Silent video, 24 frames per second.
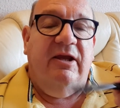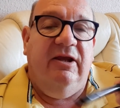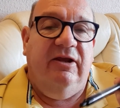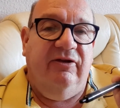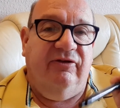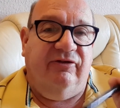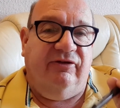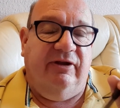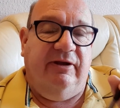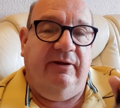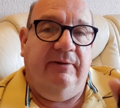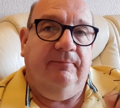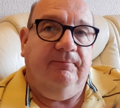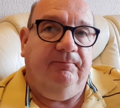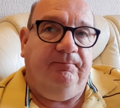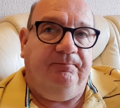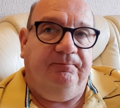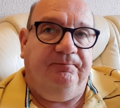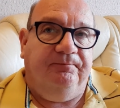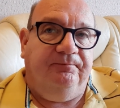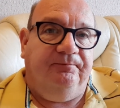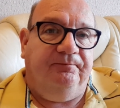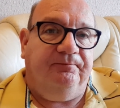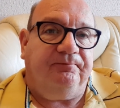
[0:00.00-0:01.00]
You see,
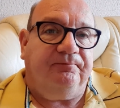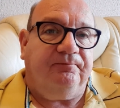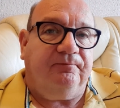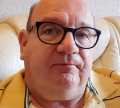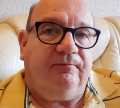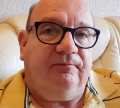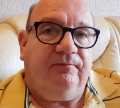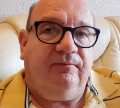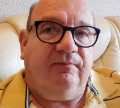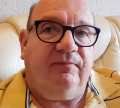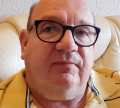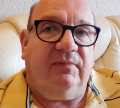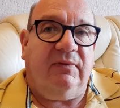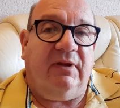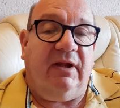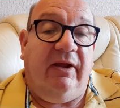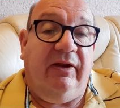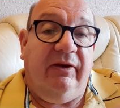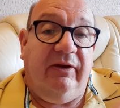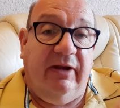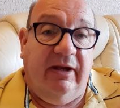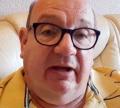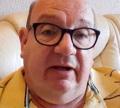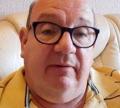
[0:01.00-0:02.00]

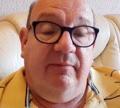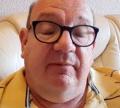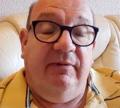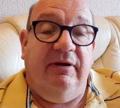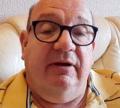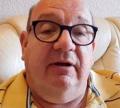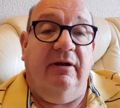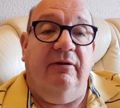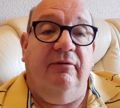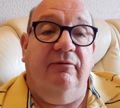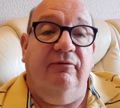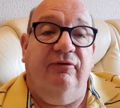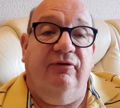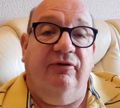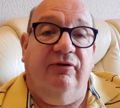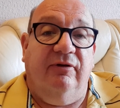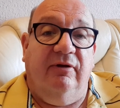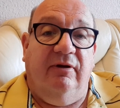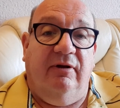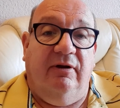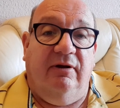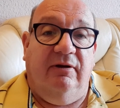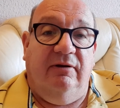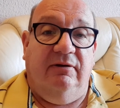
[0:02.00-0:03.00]
the enemy knows
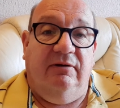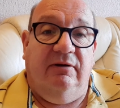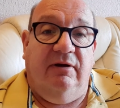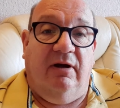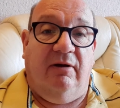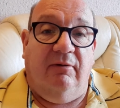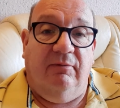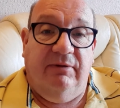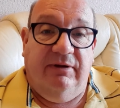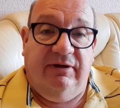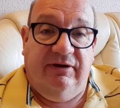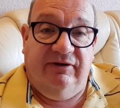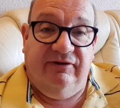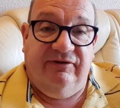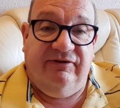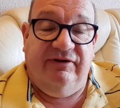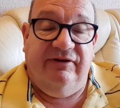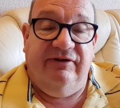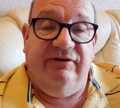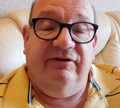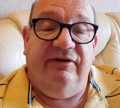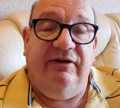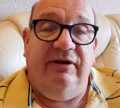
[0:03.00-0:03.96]
our weaknesses.